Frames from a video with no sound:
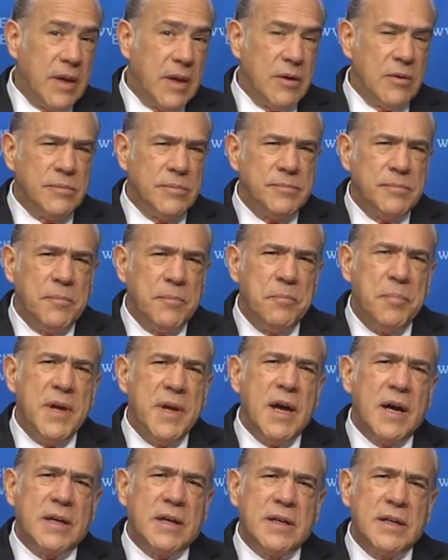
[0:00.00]
You know,
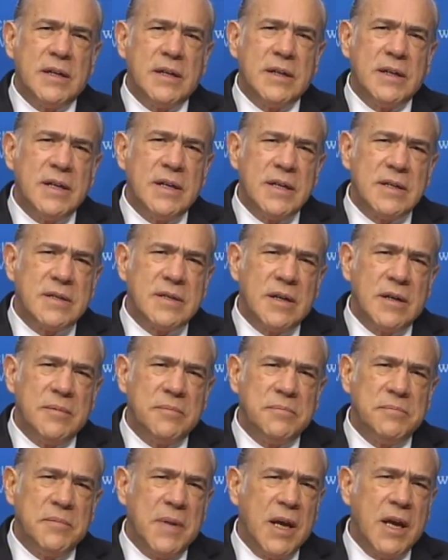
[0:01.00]
BIAC is
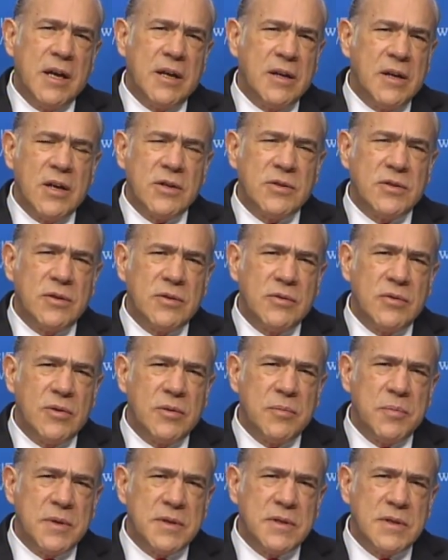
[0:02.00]
our main connection to
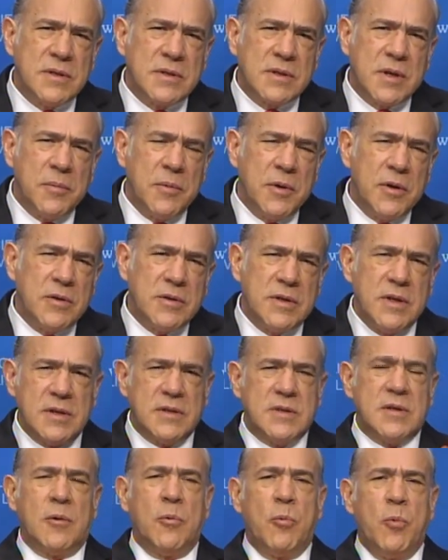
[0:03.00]
the business community.
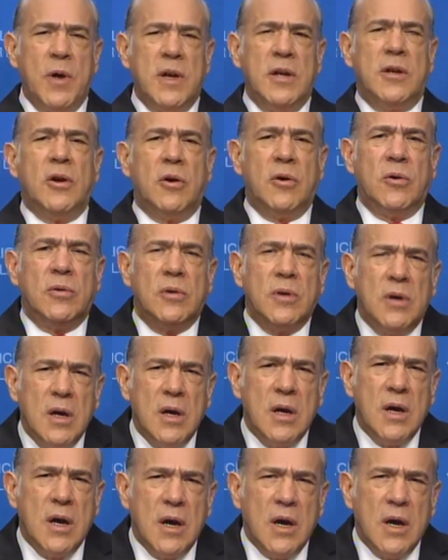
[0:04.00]
It's our window
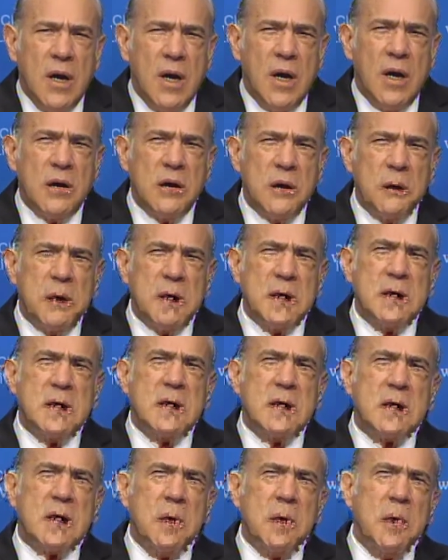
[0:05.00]
on the
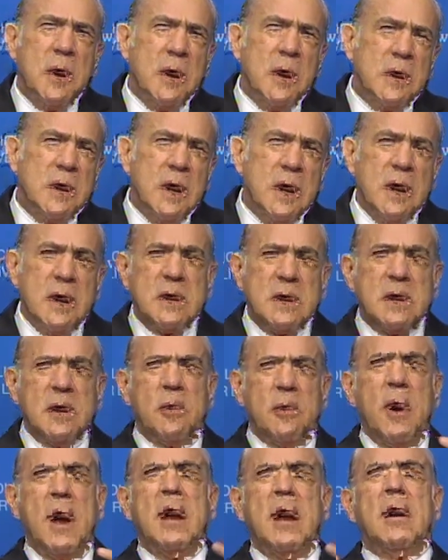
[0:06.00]
business community. It's
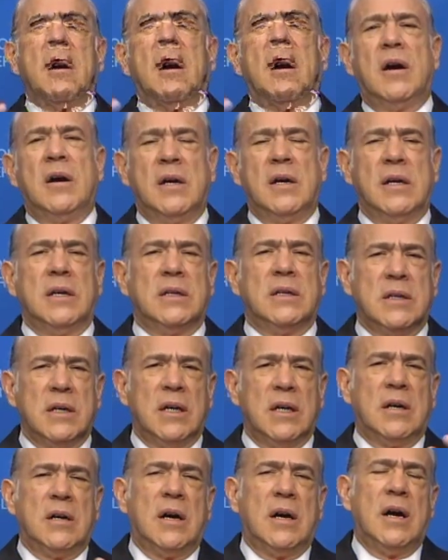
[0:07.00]
the radar and
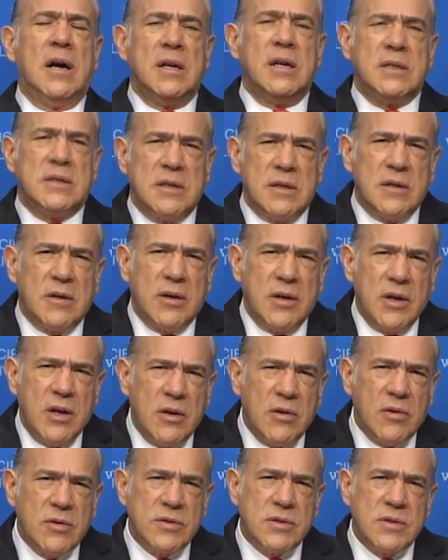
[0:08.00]
our eyes and our
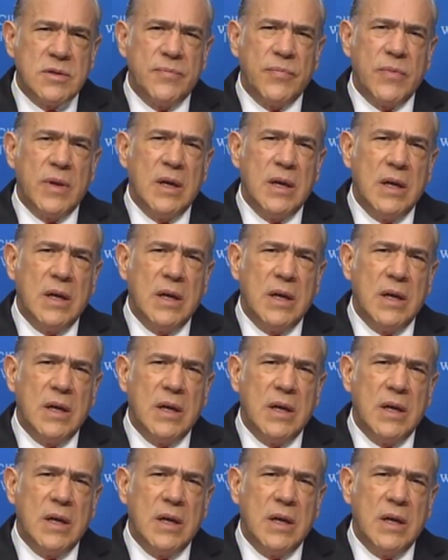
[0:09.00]
ears.